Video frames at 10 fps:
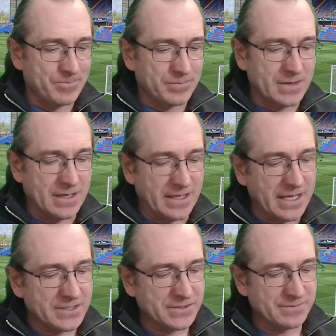And I
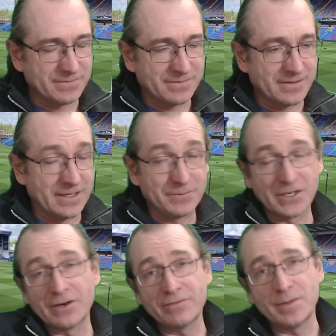guess I'm
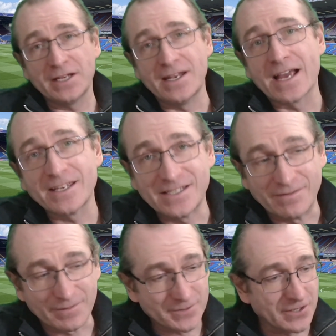sorry for being negative.
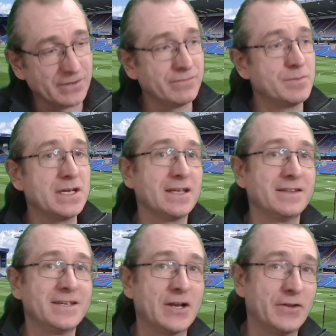I'm sorry for being,
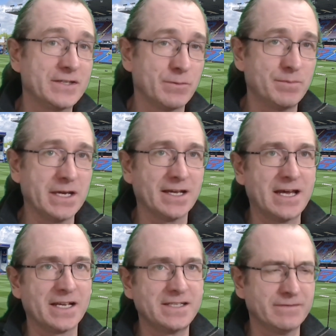this one being a
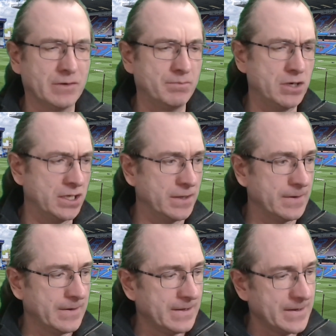negative one, but
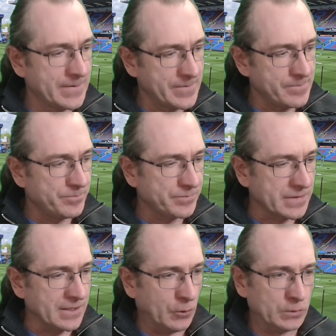
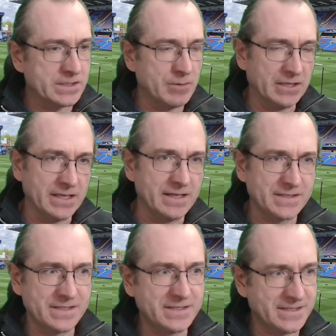ultimately
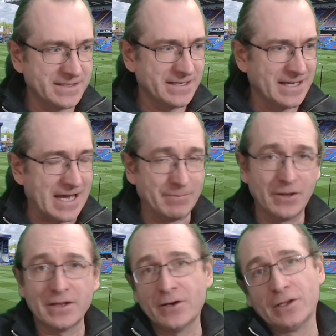I'm not
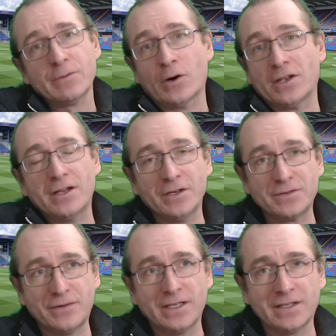the only one who's
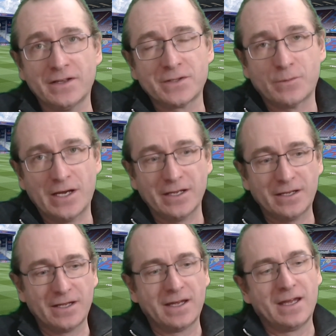feeling this way.
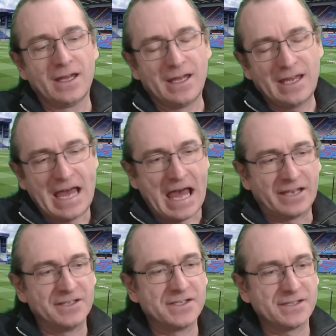
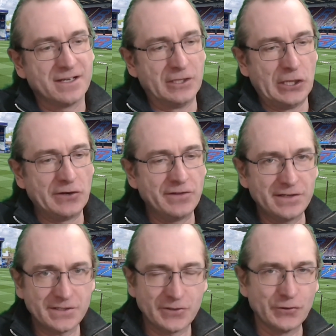And a lot of the
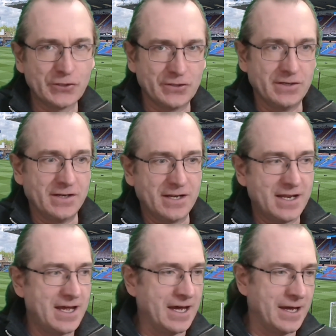discussion
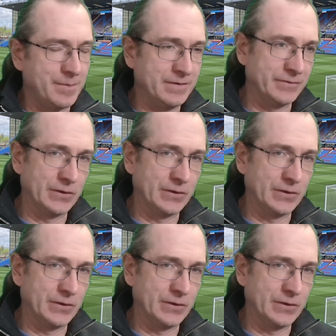before the